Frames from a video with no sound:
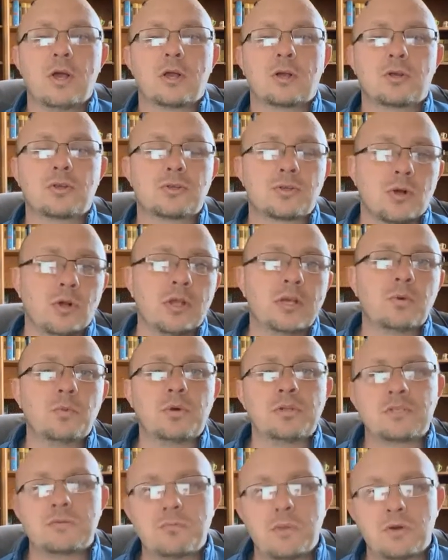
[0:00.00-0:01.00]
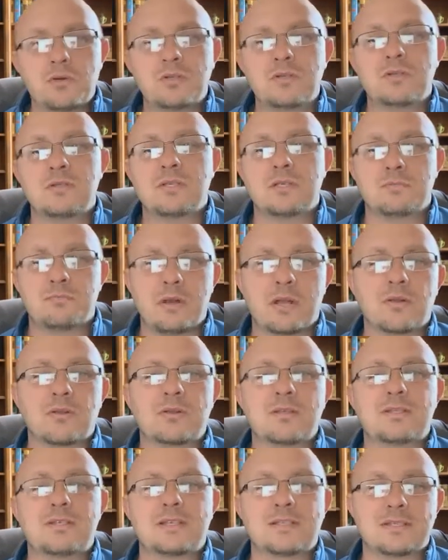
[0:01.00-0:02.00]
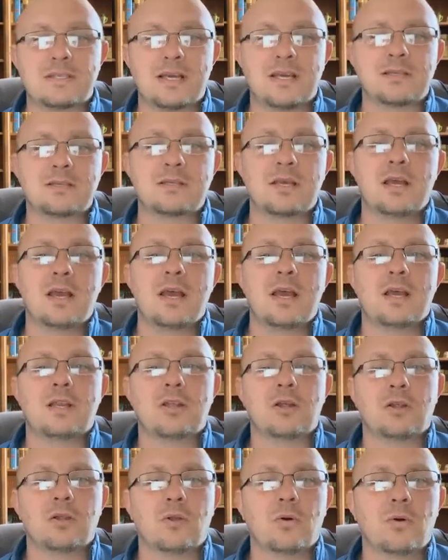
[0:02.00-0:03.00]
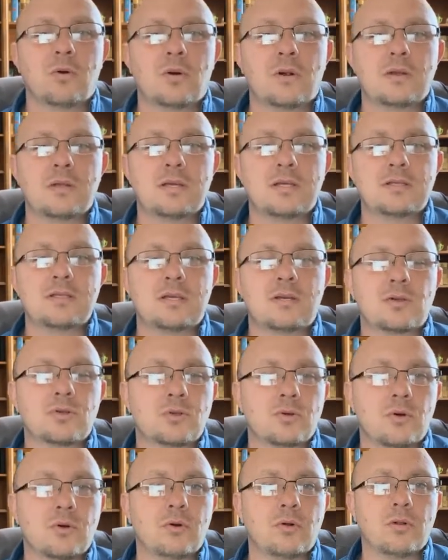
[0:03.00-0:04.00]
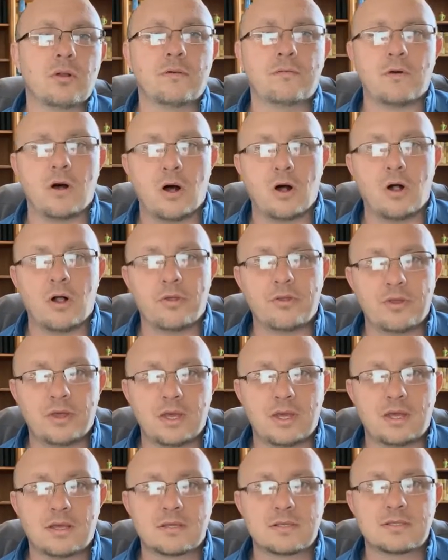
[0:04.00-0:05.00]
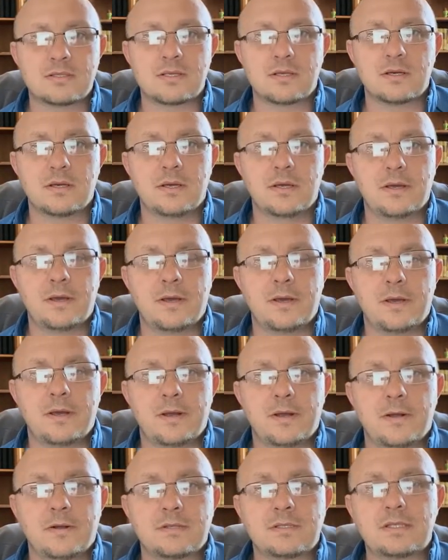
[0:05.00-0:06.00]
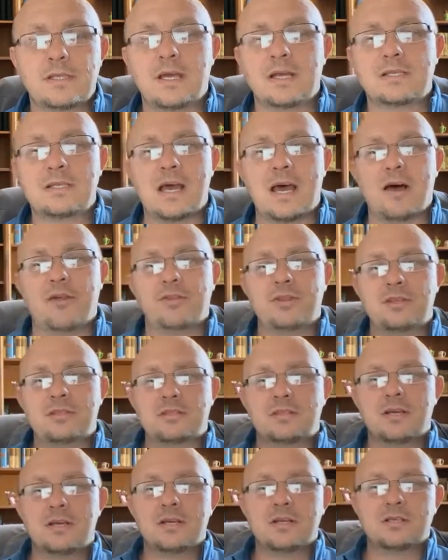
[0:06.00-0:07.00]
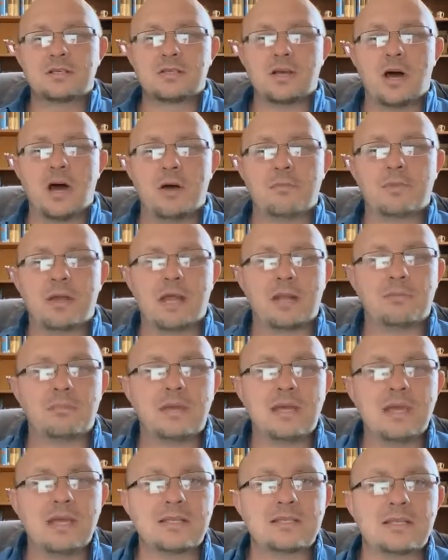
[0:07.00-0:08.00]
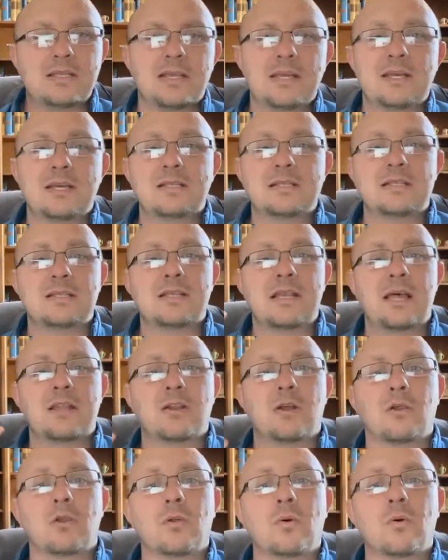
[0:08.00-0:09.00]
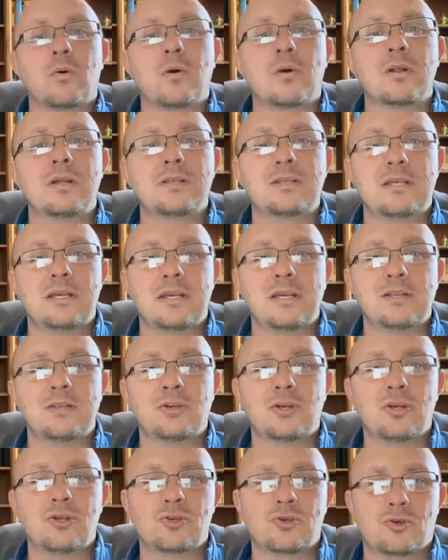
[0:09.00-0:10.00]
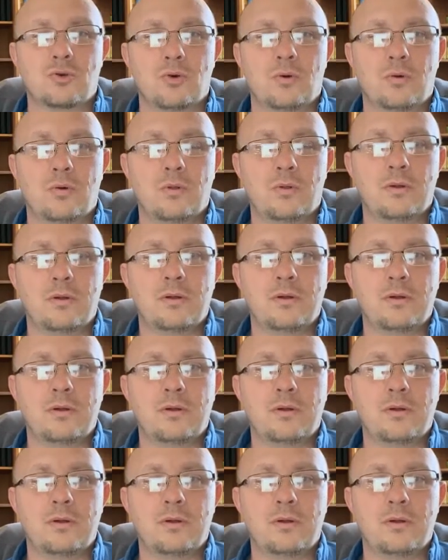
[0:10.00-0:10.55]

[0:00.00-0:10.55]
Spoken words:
Controlling one's motions is better than success. The Lord is in control of all things. See, that's how this psalm kind of begins and ends, is that the Lord is in control.